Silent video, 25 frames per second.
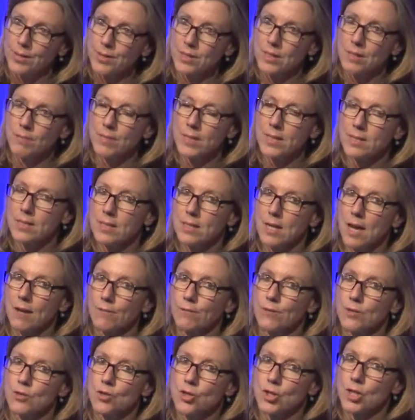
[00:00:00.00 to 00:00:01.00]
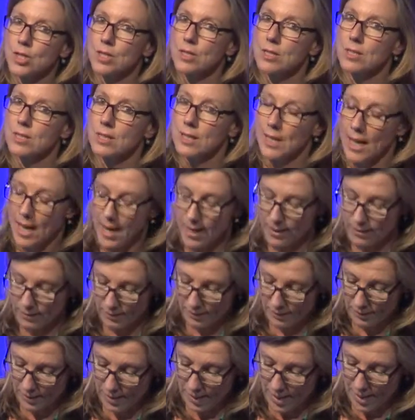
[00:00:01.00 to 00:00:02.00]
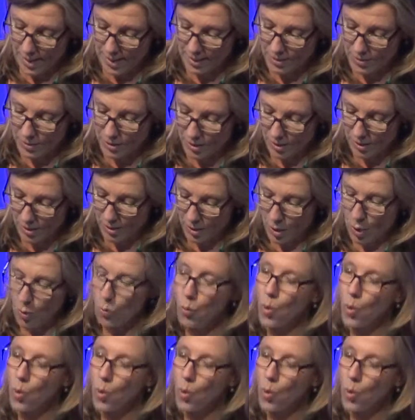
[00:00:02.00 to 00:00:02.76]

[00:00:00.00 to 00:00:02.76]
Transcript: into the Mid-Staffordshire scandal and